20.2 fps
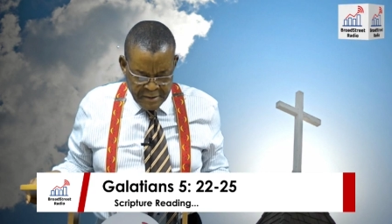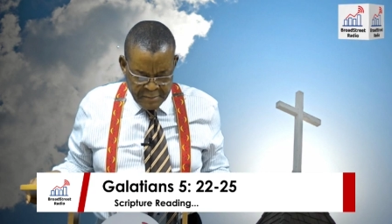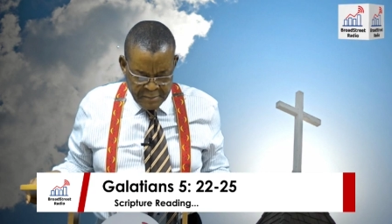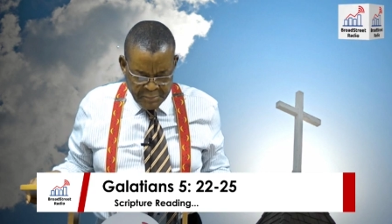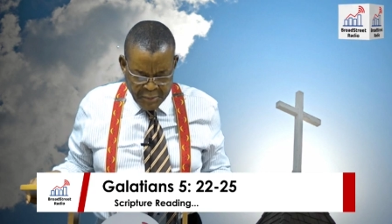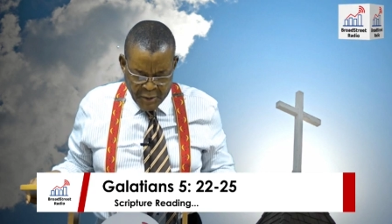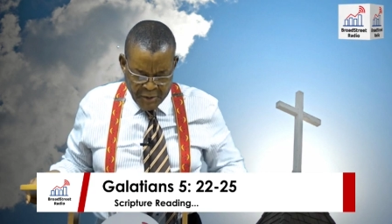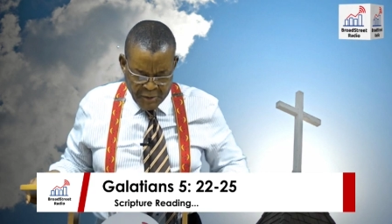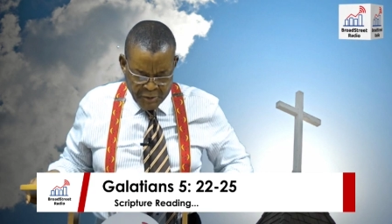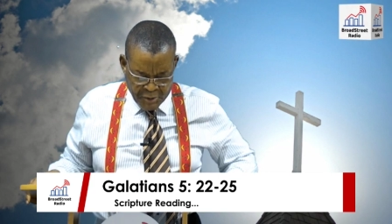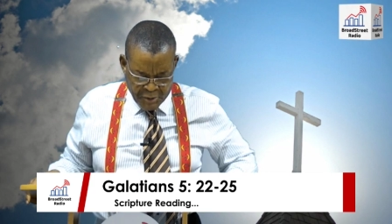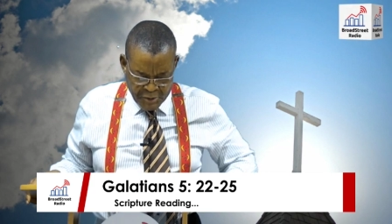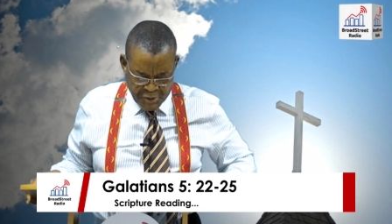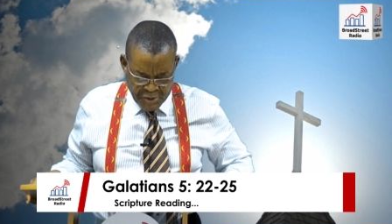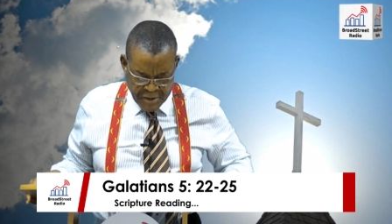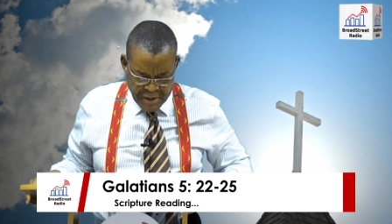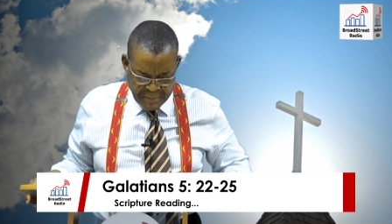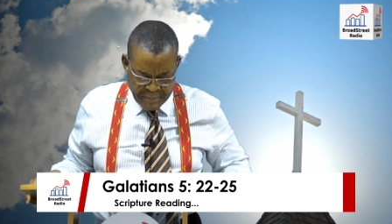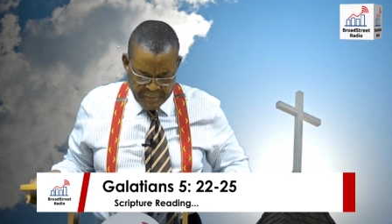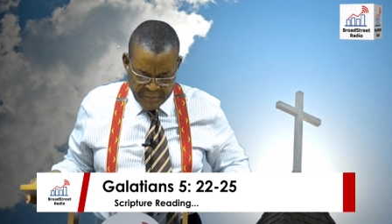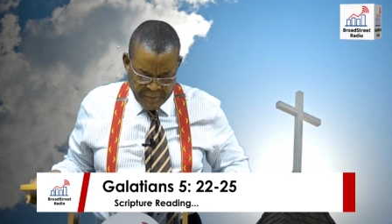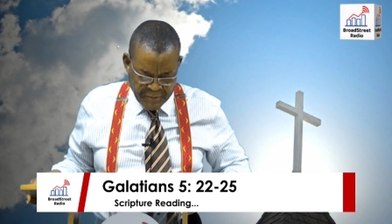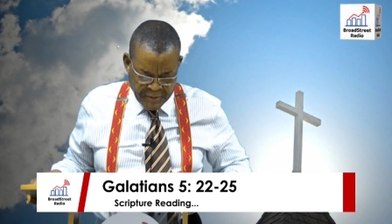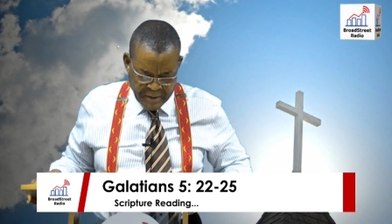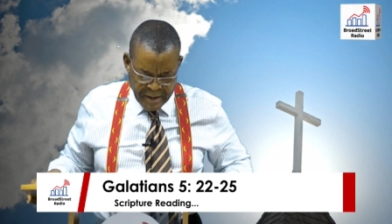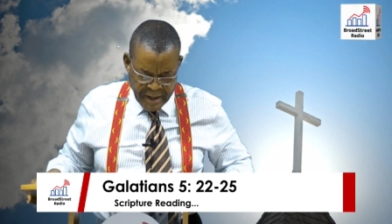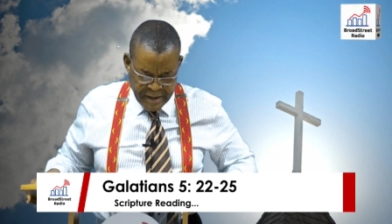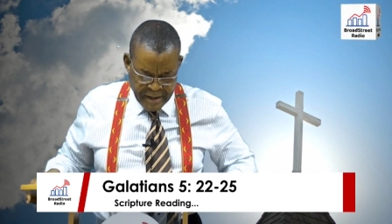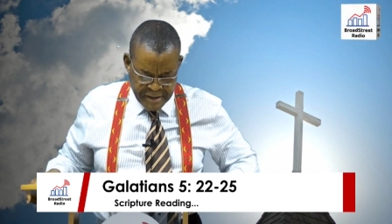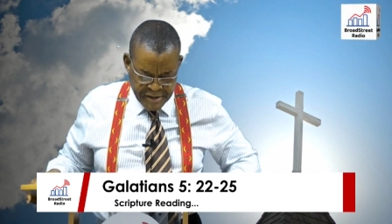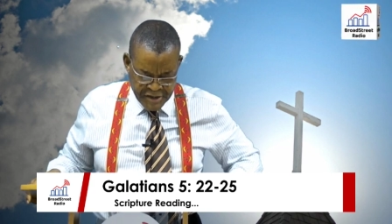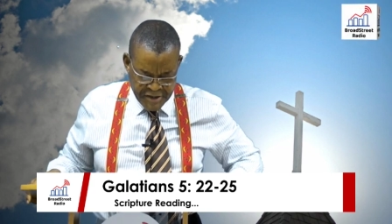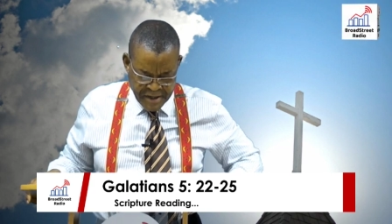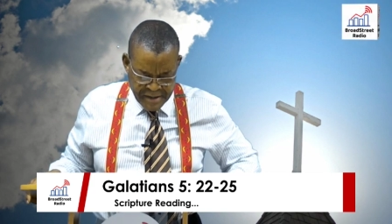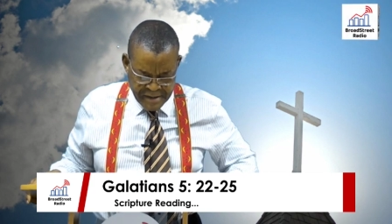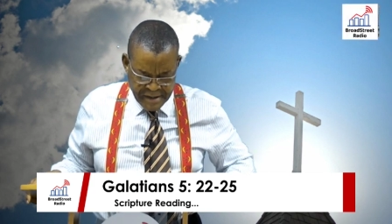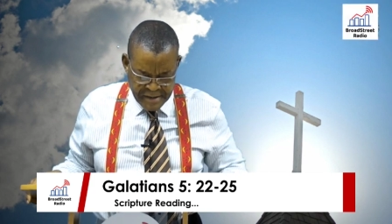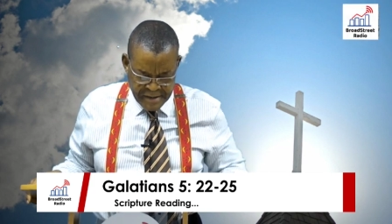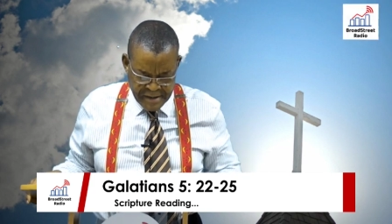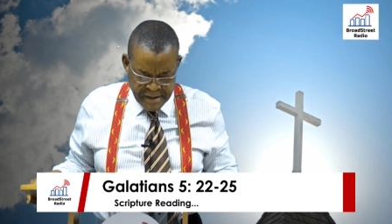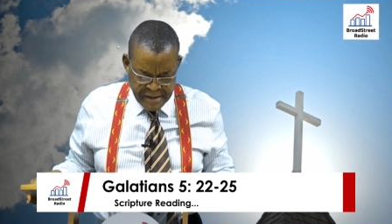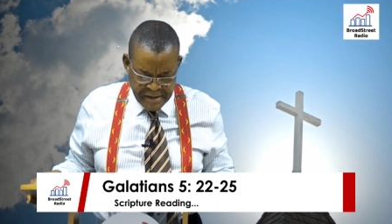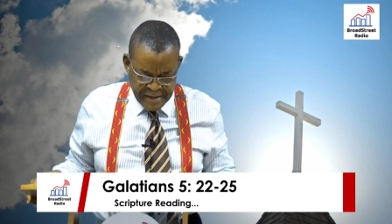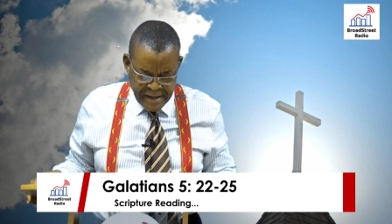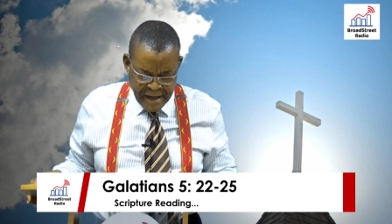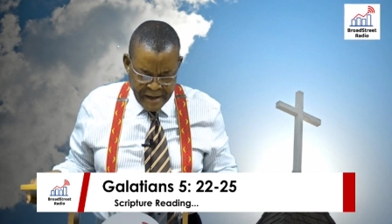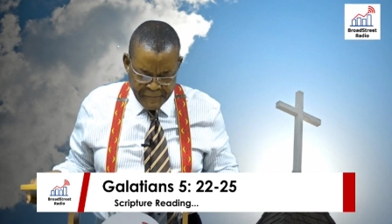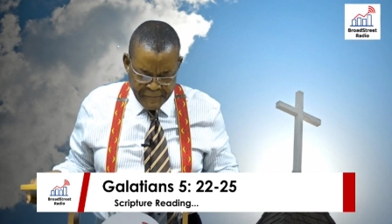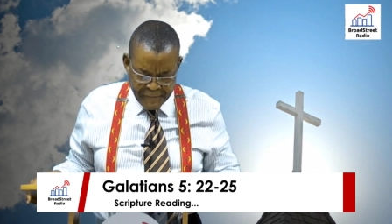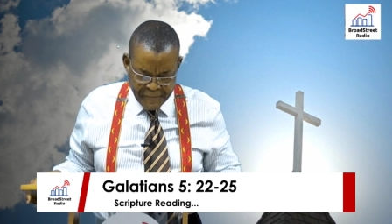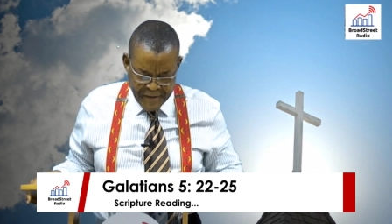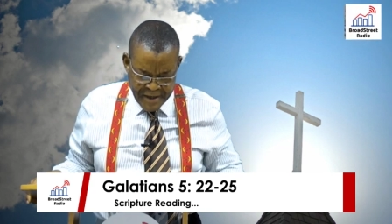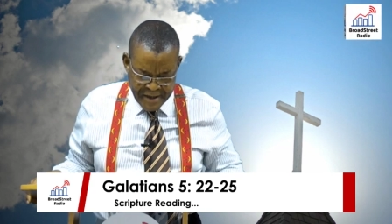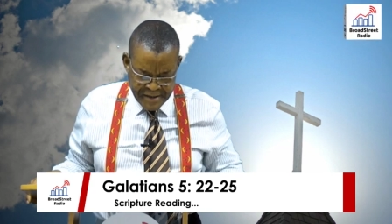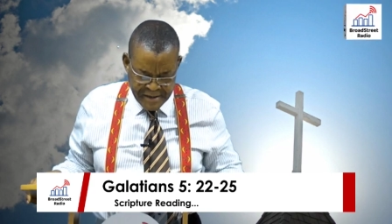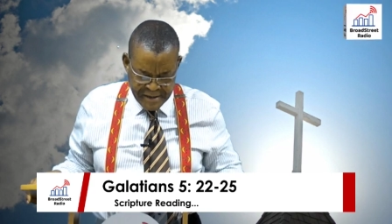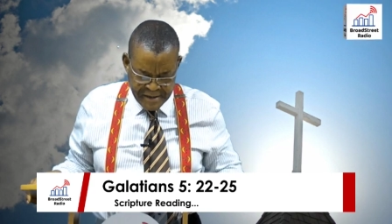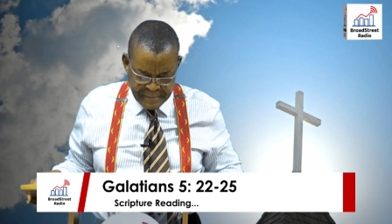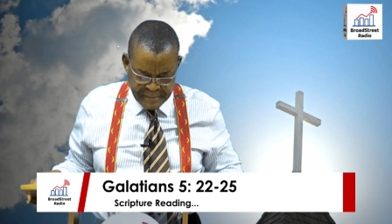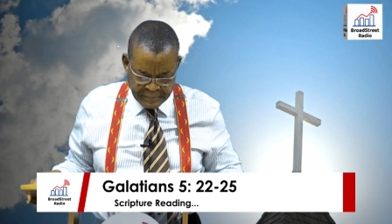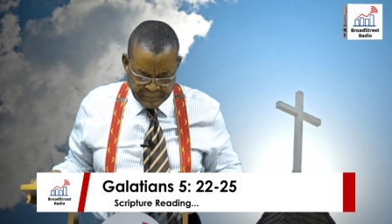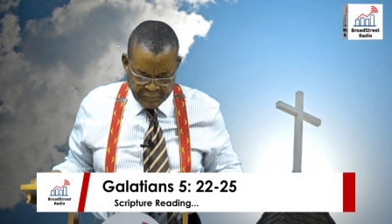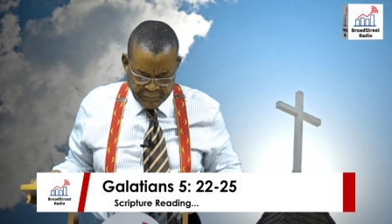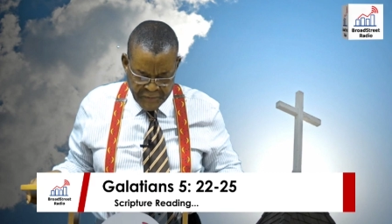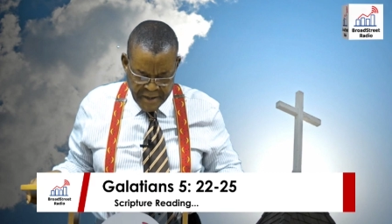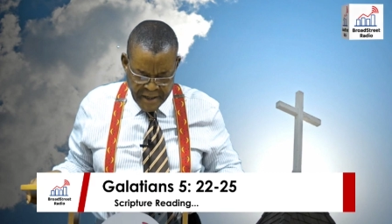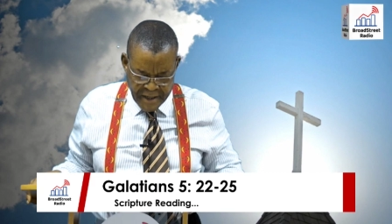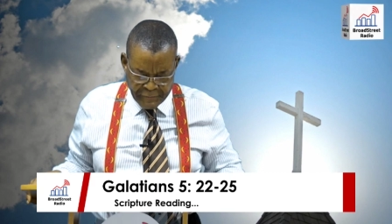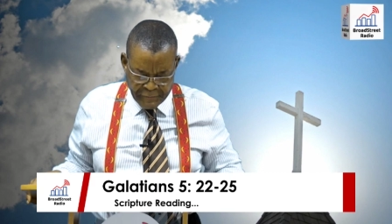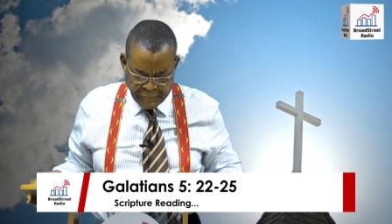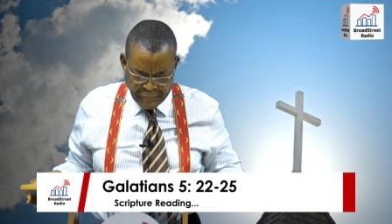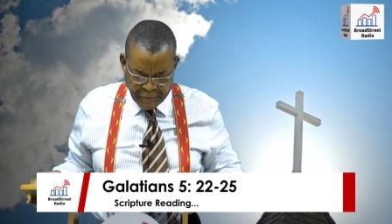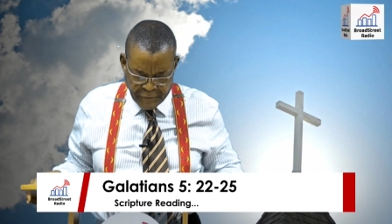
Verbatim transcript: Paul wrote to the Galatians and said, Stand fast, therefore,